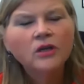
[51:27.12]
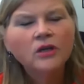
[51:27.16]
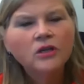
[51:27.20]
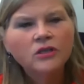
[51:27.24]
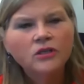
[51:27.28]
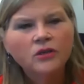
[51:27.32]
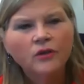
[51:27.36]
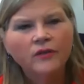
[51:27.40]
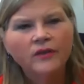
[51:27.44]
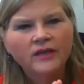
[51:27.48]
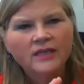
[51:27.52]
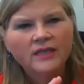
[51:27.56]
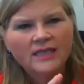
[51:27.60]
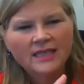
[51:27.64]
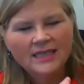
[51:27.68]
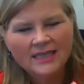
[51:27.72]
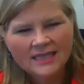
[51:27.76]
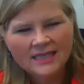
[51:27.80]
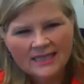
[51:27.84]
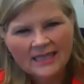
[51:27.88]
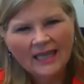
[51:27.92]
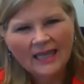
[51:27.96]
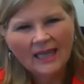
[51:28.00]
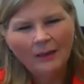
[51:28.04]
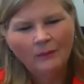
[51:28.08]
So there's this
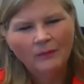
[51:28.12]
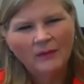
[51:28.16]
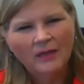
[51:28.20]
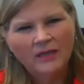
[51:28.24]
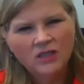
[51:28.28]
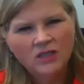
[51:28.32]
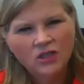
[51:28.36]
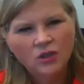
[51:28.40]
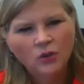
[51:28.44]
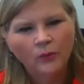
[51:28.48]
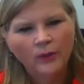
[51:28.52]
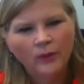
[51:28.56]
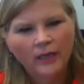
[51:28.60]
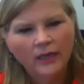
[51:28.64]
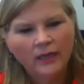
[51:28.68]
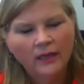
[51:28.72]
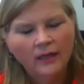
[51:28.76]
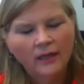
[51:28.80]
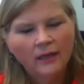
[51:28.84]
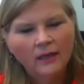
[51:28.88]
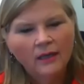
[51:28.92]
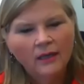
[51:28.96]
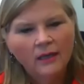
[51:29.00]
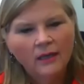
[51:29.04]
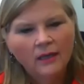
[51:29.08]
team that's doing
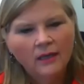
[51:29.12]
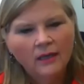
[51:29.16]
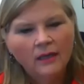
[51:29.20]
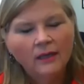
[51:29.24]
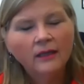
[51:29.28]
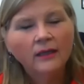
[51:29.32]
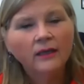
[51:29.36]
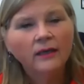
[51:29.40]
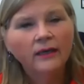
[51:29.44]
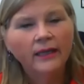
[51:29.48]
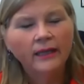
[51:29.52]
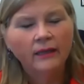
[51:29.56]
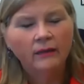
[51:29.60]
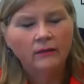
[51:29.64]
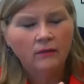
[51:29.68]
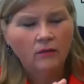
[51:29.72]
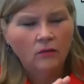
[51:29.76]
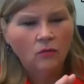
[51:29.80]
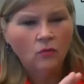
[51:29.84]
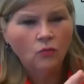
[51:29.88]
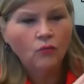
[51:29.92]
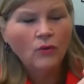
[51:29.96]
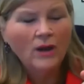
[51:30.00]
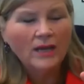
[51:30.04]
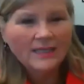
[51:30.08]
clearly
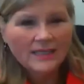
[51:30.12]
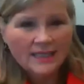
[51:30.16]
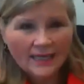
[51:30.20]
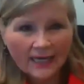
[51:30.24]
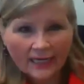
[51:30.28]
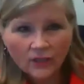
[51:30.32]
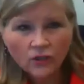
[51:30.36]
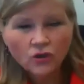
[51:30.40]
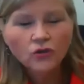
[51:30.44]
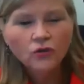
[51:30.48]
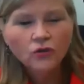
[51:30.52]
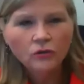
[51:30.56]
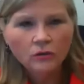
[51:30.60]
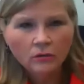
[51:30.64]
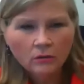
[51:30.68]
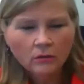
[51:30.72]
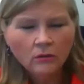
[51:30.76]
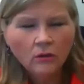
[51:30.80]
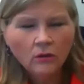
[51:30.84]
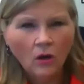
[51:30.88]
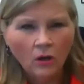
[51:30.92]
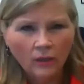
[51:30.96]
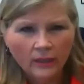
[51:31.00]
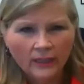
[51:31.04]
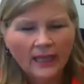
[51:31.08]
residential
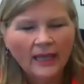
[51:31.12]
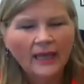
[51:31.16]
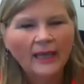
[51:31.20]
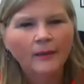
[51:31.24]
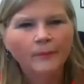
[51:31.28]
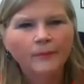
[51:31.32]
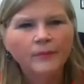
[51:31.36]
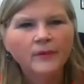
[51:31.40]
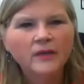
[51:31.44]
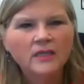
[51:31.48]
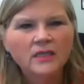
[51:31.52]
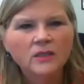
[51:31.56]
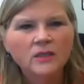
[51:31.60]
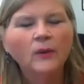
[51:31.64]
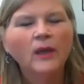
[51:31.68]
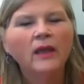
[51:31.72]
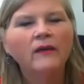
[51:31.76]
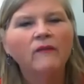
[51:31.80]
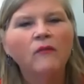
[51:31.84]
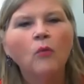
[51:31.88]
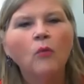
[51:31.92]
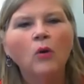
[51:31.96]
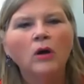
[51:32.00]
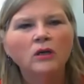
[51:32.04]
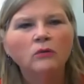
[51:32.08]
on campus. We
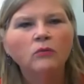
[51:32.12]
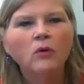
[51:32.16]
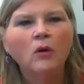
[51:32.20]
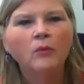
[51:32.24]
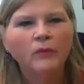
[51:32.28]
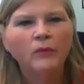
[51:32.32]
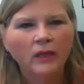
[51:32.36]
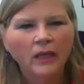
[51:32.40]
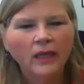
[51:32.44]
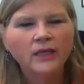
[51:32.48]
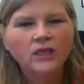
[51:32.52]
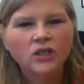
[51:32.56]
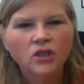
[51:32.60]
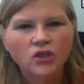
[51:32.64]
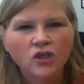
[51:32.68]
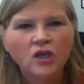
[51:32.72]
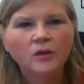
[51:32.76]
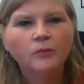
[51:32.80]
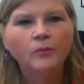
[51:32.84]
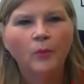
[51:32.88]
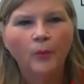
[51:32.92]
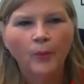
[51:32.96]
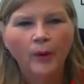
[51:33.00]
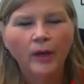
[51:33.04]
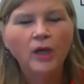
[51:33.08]
have a one to one
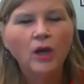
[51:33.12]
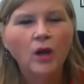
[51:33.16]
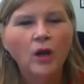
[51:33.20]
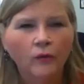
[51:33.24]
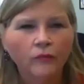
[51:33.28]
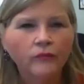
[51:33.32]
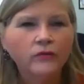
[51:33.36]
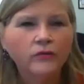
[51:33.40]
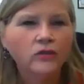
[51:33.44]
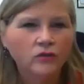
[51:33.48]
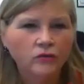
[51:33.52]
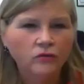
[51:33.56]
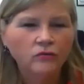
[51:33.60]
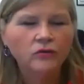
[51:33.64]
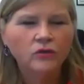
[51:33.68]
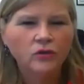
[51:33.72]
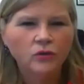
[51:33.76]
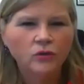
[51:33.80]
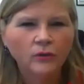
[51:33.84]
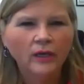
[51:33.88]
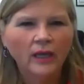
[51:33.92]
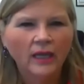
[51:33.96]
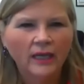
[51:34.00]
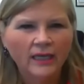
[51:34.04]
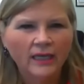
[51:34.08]
relationship and we know the students who
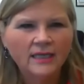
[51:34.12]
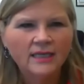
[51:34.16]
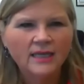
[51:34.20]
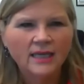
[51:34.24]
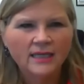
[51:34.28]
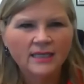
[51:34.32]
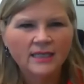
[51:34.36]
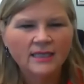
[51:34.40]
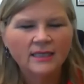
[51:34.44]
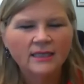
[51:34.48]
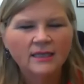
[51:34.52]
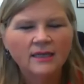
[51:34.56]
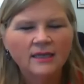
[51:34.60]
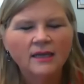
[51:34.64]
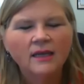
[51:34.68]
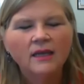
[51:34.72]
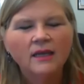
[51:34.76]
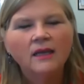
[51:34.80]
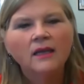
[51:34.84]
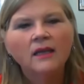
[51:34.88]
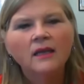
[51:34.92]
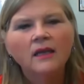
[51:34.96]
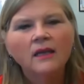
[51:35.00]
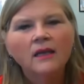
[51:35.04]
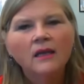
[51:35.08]
are getting tested
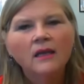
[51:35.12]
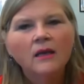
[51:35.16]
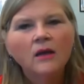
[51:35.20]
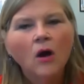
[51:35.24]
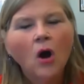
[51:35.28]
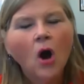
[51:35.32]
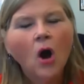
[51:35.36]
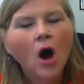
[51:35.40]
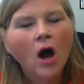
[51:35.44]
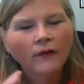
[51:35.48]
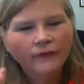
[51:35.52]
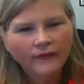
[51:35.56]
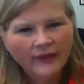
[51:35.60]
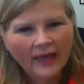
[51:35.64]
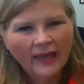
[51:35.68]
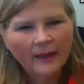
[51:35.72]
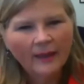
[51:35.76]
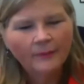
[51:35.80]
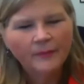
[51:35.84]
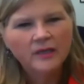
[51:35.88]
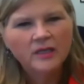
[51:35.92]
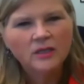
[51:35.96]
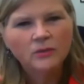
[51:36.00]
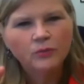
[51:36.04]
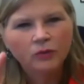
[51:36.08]
off
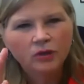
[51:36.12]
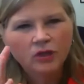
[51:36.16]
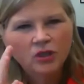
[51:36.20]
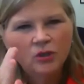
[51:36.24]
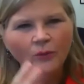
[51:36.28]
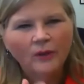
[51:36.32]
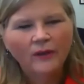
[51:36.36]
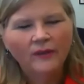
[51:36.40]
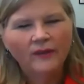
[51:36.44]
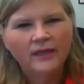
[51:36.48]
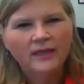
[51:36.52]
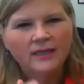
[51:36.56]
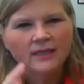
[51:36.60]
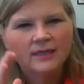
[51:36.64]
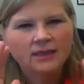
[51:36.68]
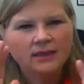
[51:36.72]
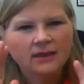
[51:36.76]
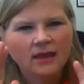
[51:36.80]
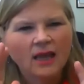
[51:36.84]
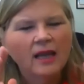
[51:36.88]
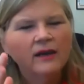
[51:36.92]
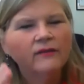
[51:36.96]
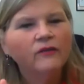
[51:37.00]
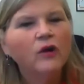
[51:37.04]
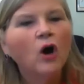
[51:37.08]
campus, we're doing these
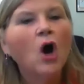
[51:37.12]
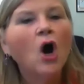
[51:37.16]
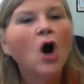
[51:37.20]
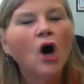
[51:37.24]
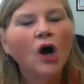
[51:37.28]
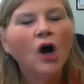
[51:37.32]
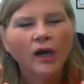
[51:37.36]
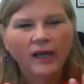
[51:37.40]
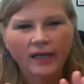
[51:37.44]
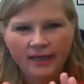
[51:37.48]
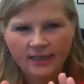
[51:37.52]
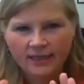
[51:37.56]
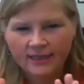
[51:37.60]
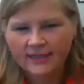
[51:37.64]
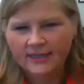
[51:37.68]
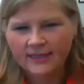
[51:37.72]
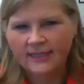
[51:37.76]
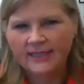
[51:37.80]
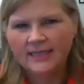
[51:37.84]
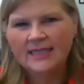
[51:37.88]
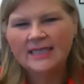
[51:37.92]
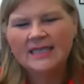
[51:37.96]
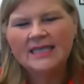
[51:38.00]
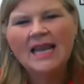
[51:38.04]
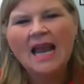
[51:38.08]
kind of audits,
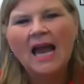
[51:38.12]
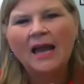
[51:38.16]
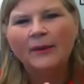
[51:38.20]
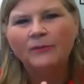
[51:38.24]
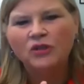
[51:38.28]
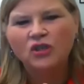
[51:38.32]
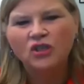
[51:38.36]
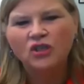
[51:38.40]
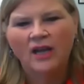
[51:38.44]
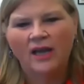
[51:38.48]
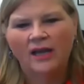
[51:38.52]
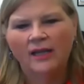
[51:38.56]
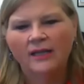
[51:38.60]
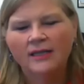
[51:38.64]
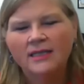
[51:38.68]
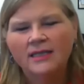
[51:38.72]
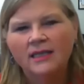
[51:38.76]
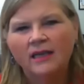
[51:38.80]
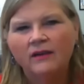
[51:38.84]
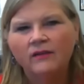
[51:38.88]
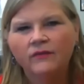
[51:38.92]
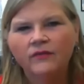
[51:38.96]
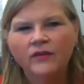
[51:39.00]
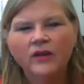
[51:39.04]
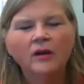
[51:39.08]
these snapshots
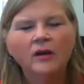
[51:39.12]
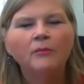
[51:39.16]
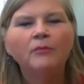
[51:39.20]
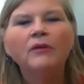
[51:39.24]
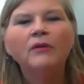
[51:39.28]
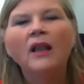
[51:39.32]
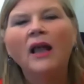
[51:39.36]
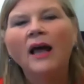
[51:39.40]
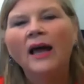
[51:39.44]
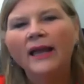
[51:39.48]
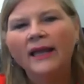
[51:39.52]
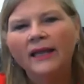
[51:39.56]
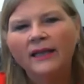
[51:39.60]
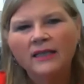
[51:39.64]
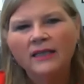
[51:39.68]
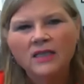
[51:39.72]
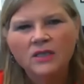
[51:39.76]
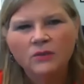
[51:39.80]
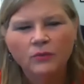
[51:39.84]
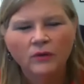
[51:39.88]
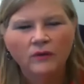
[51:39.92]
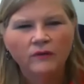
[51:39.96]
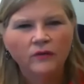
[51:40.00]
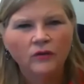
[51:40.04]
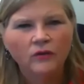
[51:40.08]
of
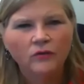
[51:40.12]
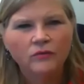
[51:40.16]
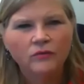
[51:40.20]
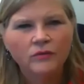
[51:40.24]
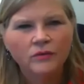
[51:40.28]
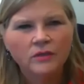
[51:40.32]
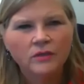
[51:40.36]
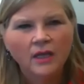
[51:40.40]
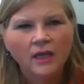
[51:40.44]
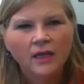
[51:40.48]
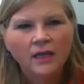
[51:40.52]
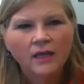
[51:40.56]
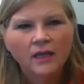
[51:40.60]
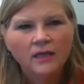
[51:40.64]
compliance reviews